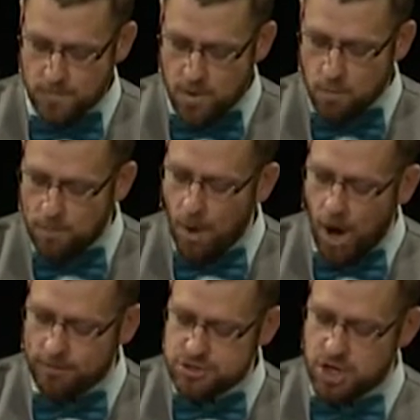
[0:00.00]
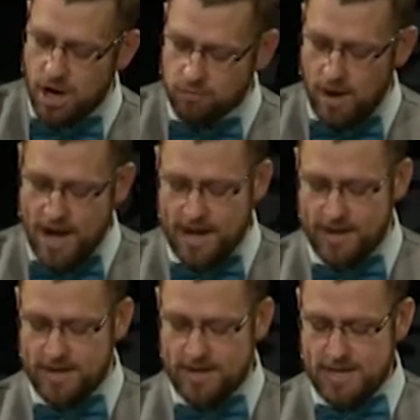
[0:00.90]
Well, Paul is not
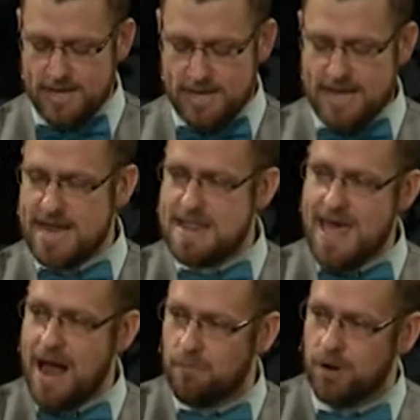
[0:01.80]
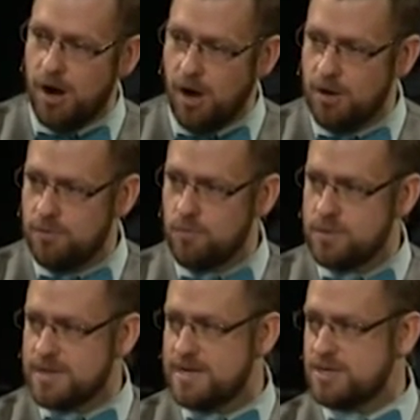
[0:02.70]
writing in that regard
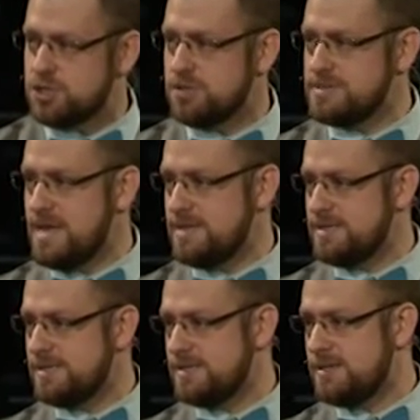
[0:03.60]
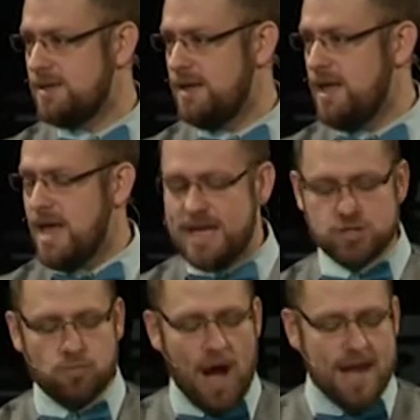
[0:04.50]
with conditional sentences.
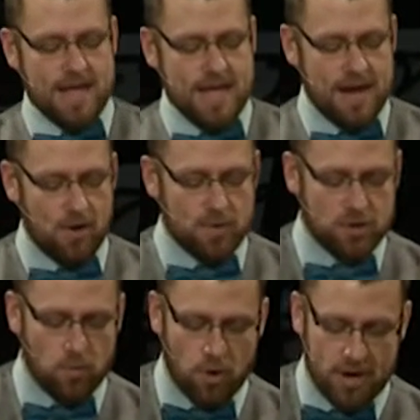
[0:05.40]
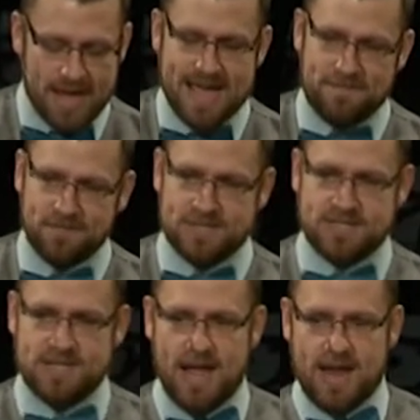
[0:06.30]
He's writing here with the word if to
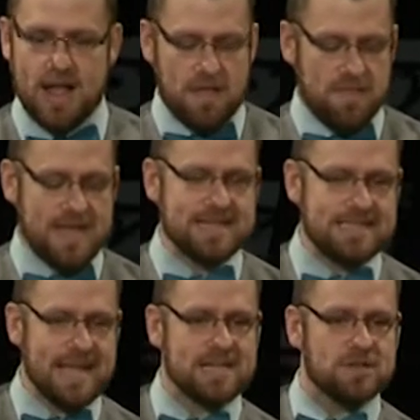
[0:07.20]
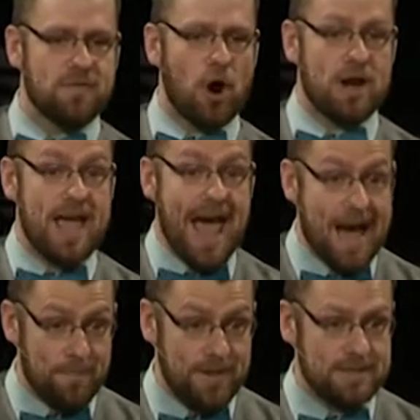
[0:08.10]
state these things have already
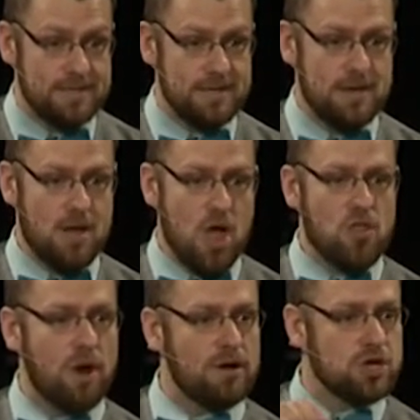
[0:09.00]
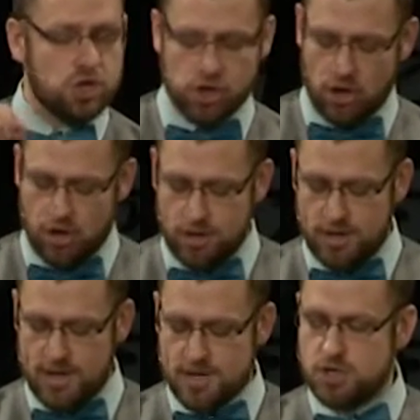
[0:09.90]
happened. They're assured
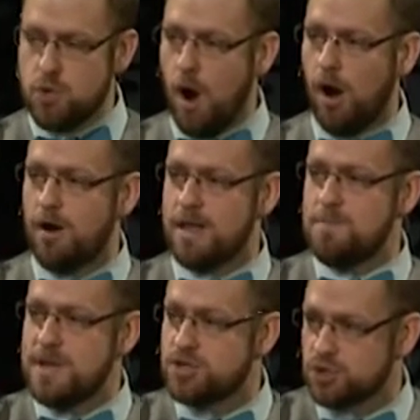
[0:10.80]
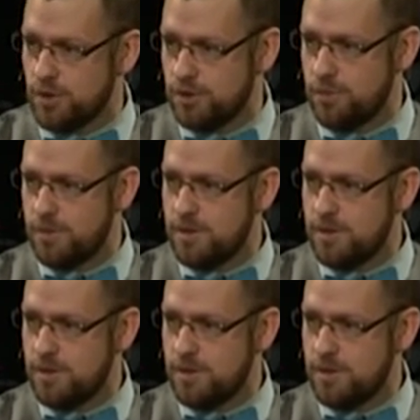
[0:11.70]
to already be true.